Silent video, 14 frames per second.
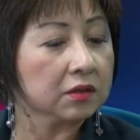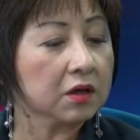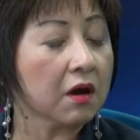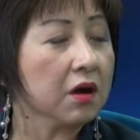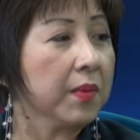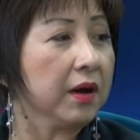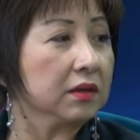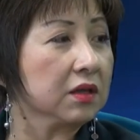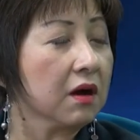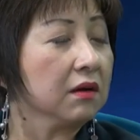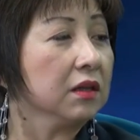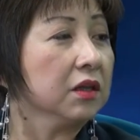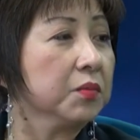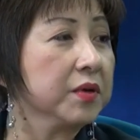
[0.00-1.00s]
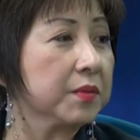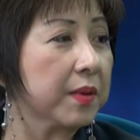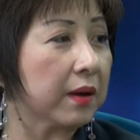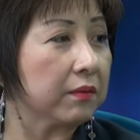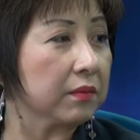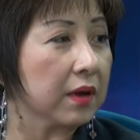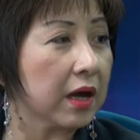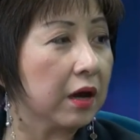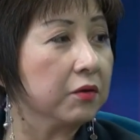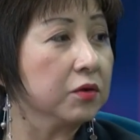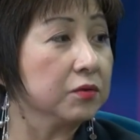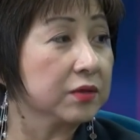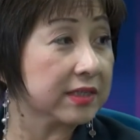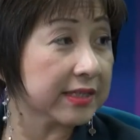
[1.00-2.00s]
talk about talk a little bit about how
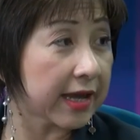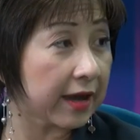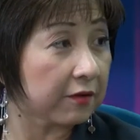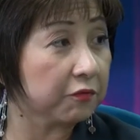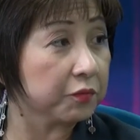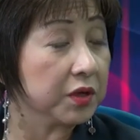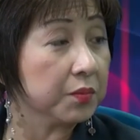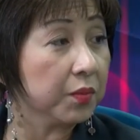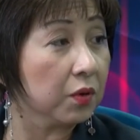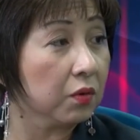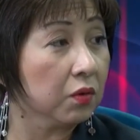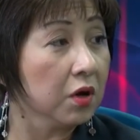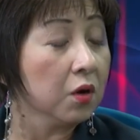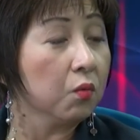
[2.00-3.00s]
you staff people mm-hmm.